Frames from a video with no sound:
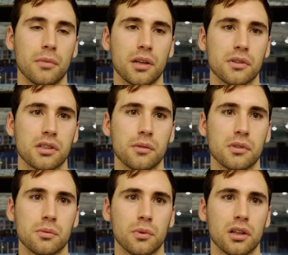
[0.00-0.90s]
It was
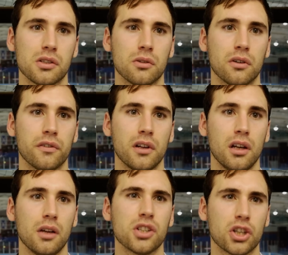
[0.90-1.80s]
one of those sort
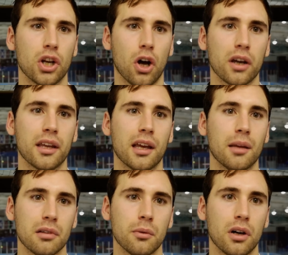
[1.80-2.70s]
of, it was a good hockey
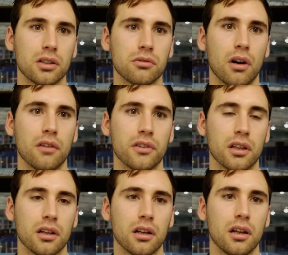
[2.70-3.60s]
game to watch rather
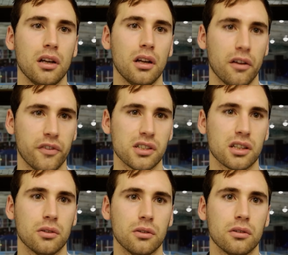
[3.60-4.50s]
than a
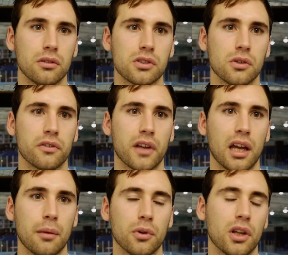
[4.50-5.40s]
physical sort of
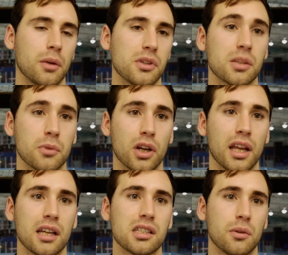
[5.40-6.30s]
game. Although there was some good
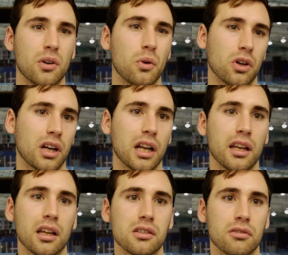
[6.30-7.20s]
hits, they were all good
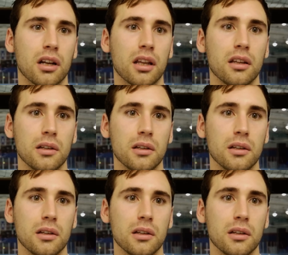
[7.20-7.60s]
clean hits, really.